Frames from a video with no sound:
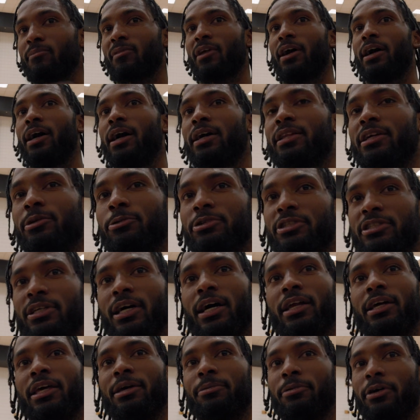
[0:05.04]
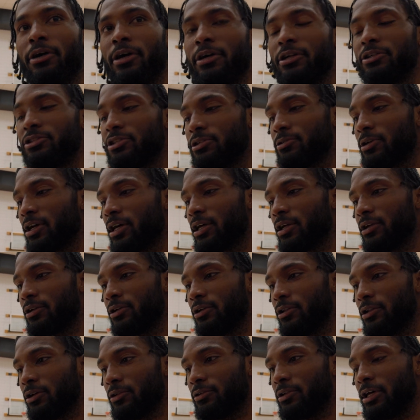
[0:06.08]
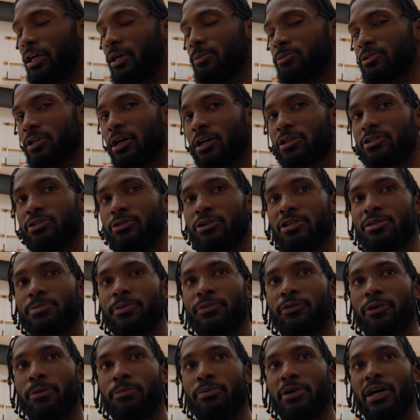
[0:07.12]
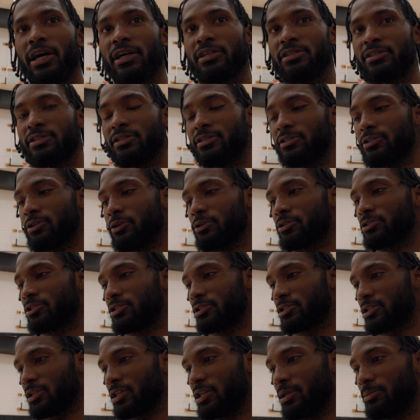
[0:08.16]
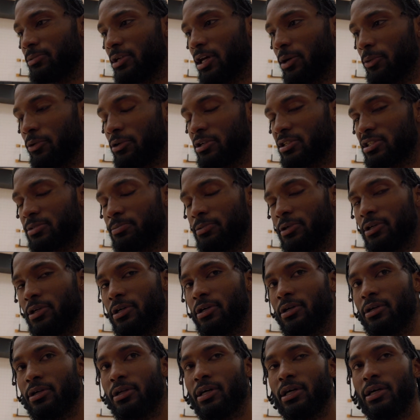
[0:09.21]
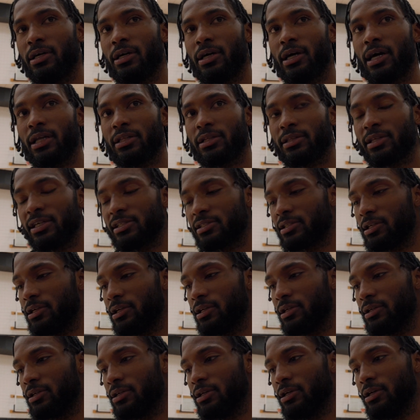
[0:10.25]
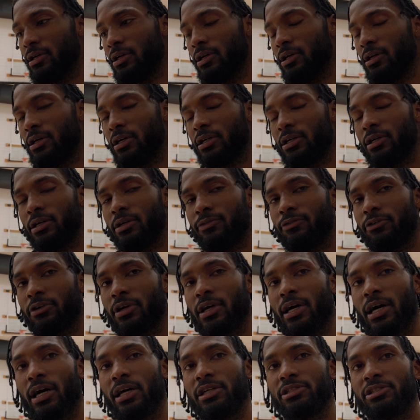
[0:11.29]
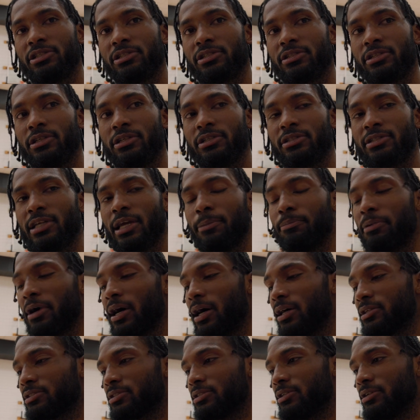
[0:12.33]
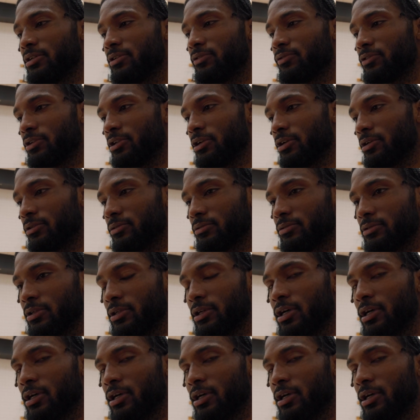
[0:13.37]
I think we just got to keep our energy right. You know, Dame talked to us before practice and told us just to keep that winning spirit, and I think that's key for guys just to stay positive, you know,